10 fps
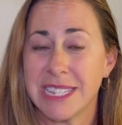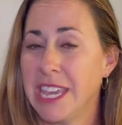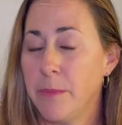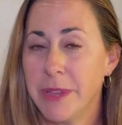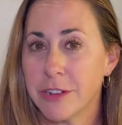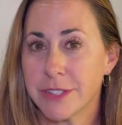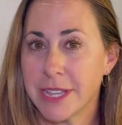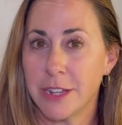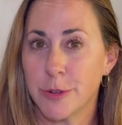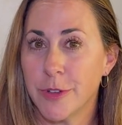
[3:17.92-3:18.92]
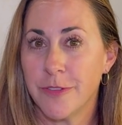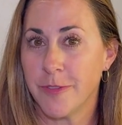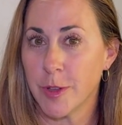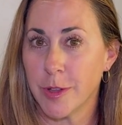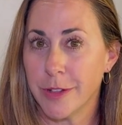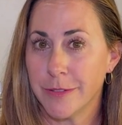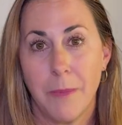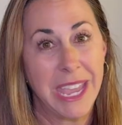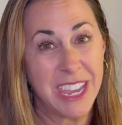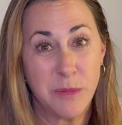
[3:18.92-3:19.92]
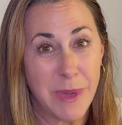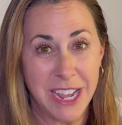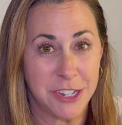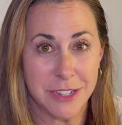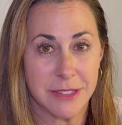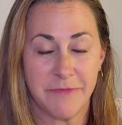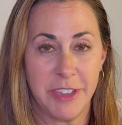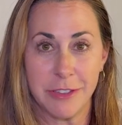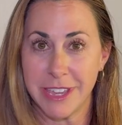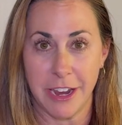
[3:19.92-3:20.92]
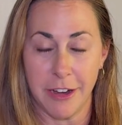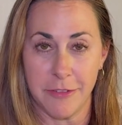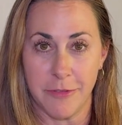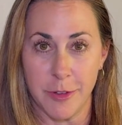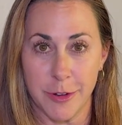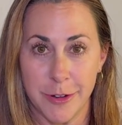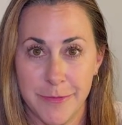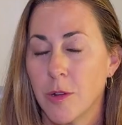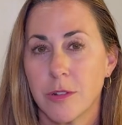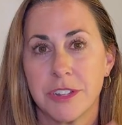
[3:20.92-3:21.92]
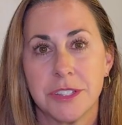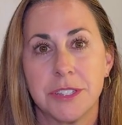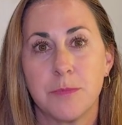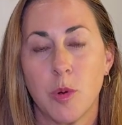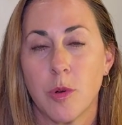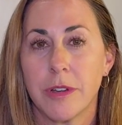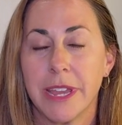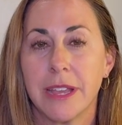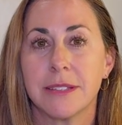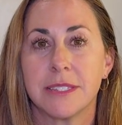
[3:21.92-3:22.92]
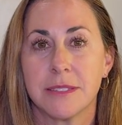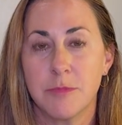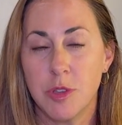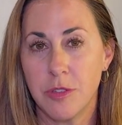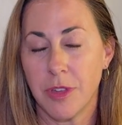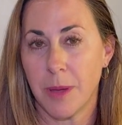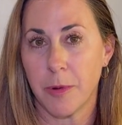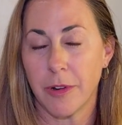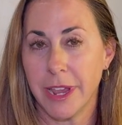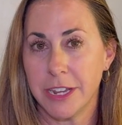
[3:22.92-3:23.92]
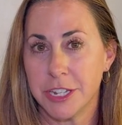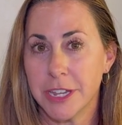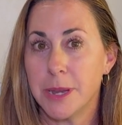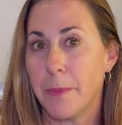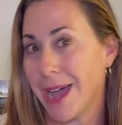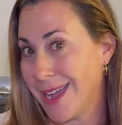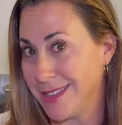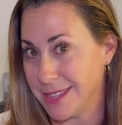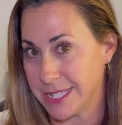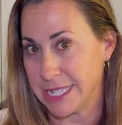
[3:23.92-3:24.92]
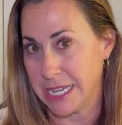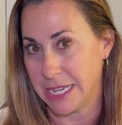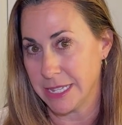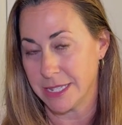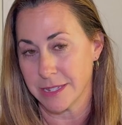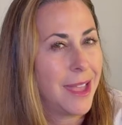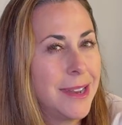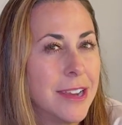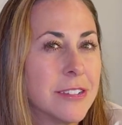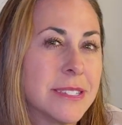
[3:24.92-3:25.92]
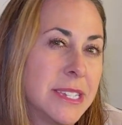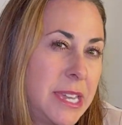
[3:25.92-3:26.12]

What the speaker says: keeping your schedule full, making patients feel cared for, or just supporting a smooth operation behind the scenes. And here's the